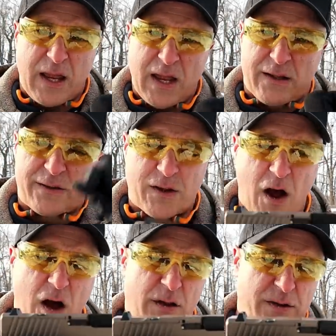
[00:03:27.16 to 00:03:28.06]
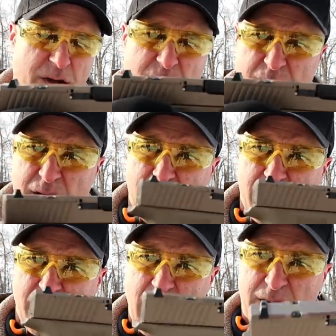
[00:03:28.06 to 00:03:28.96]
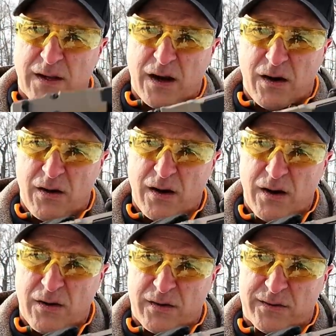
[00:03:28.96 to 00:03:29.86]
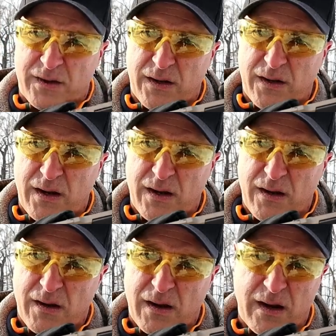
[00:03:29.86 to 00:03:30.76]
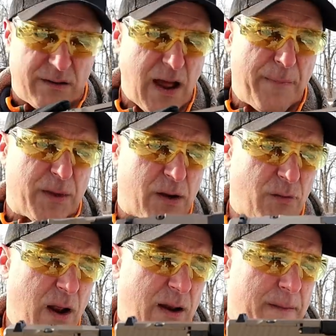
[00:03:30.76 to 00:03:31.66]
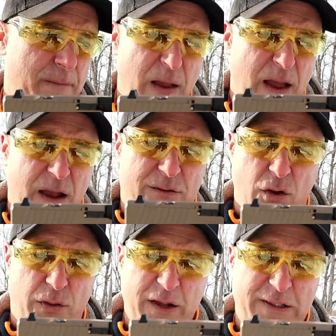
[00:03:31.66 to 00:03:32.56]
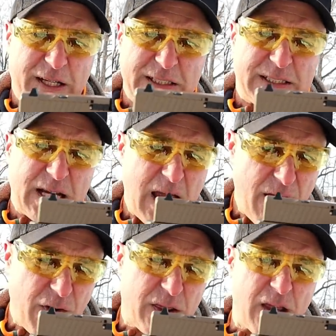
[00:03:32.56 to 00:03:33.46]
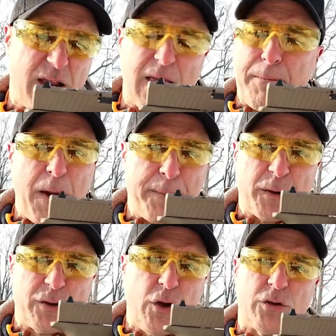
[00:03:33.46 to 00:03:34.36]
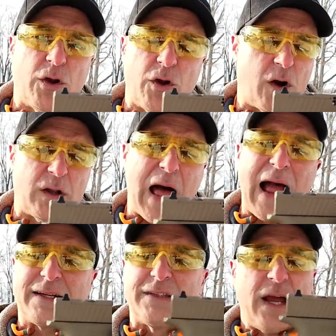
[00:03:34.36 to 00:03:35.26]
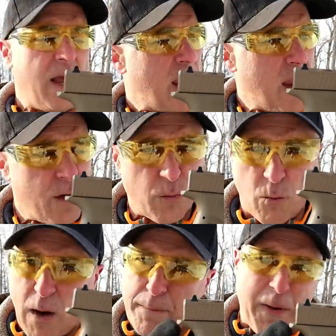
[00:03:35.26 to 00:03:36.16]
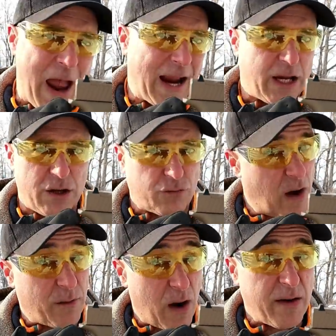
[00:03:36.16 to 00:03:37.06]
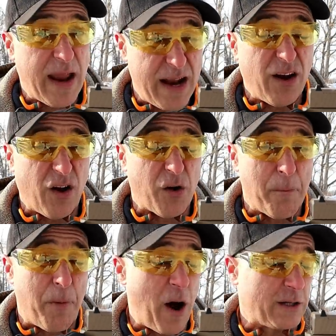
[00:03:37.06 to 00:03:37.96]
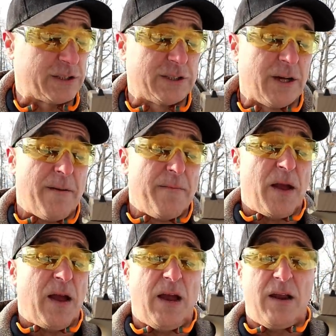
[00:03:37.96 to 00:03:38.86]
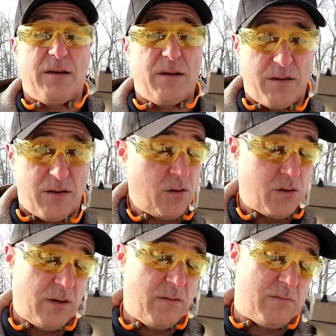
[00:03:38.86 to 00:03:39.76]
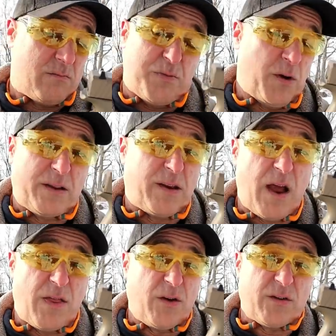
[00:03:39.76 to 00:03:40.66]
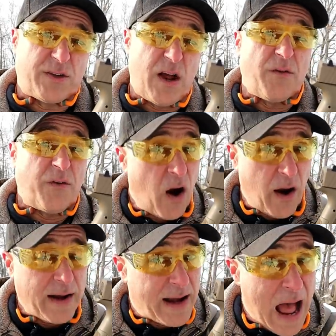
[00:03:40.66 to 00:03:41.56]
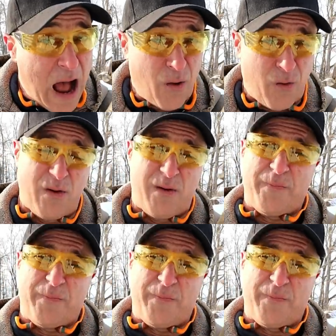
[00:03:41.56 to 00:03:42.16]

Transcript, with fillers: installed right there, and you can see it is optic ready. And so this is everything that people do to their Glocks in one package, right around eight hundred bucks, and you could put it together yourself. All right, now